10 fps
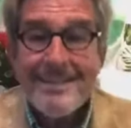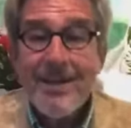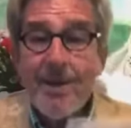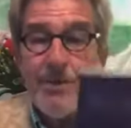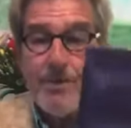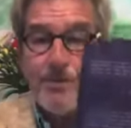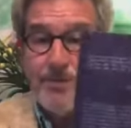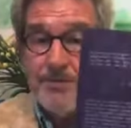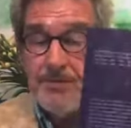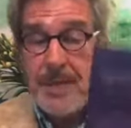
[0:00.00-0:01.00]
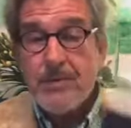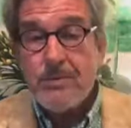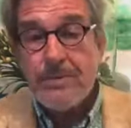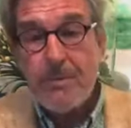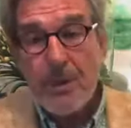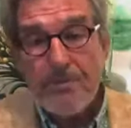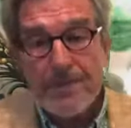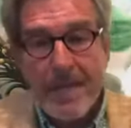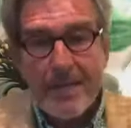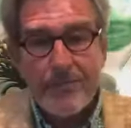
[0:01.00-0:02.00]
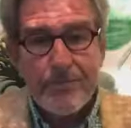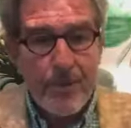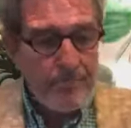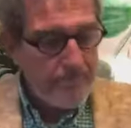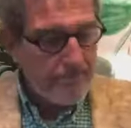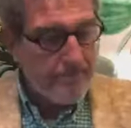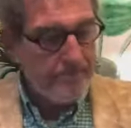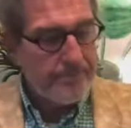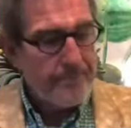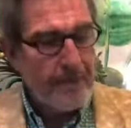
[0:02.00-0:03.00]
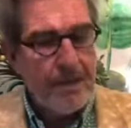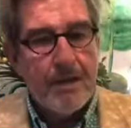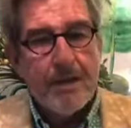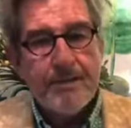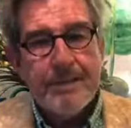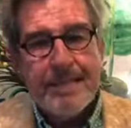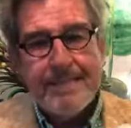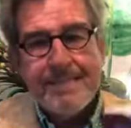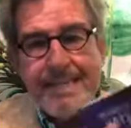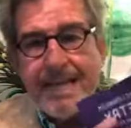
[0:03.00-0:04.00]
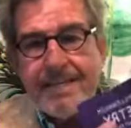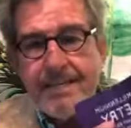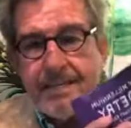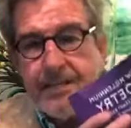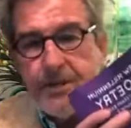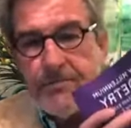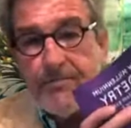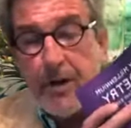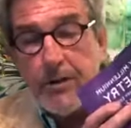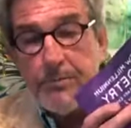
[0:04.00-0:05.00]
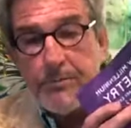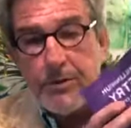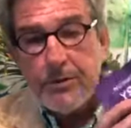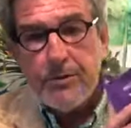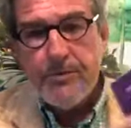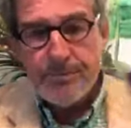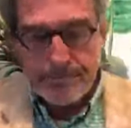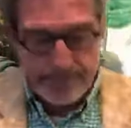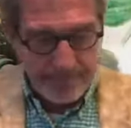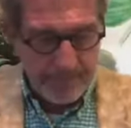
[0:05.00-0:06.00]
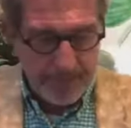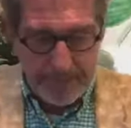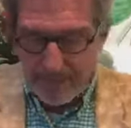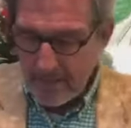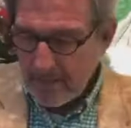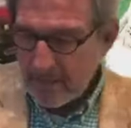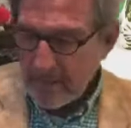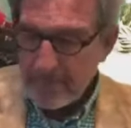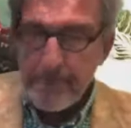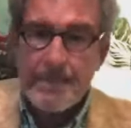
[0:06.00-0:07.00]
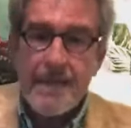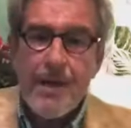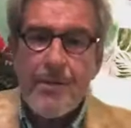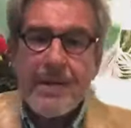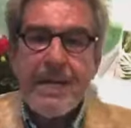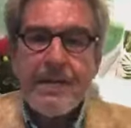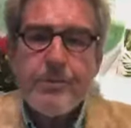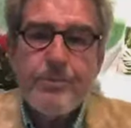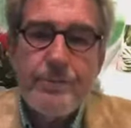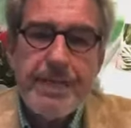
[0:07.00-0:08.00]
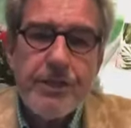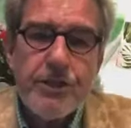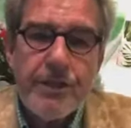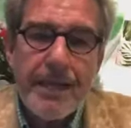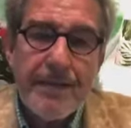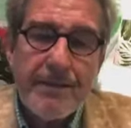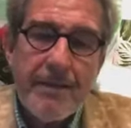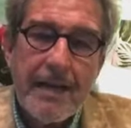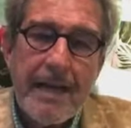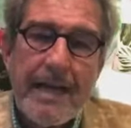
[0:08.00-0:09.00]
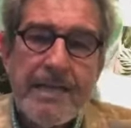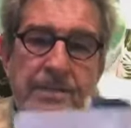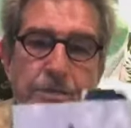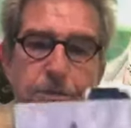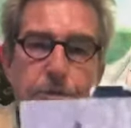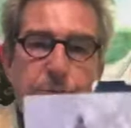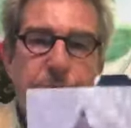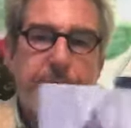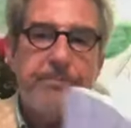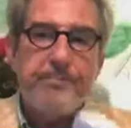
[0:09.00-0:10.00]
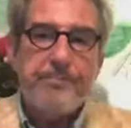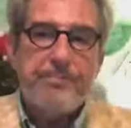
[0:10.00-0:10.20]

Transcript: So, that was a poem taken from the second edition, volume 2. But now I'd like to reach into